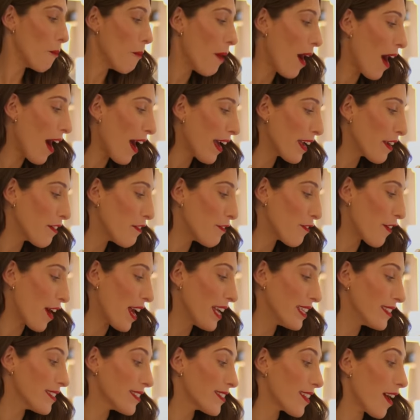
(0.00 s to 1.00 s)
My
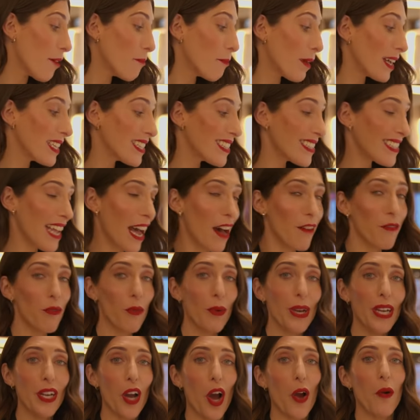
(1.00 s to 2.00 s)
friends, myself,
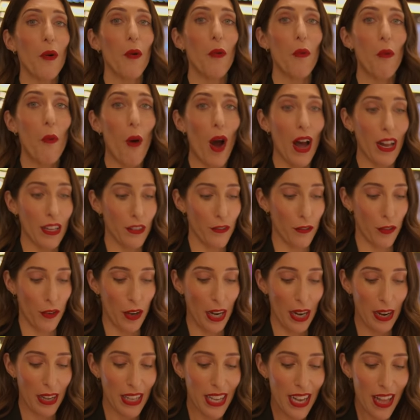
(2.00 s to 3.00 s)
we go wild
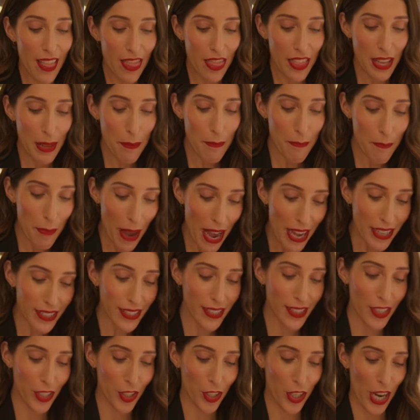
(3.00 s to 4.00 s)
for it. The
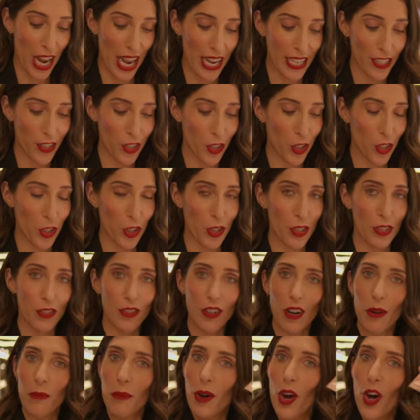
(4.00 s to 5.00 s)
best shades to choose
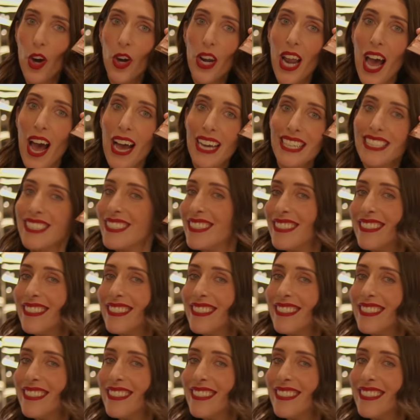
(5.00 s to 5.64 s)
from on ice.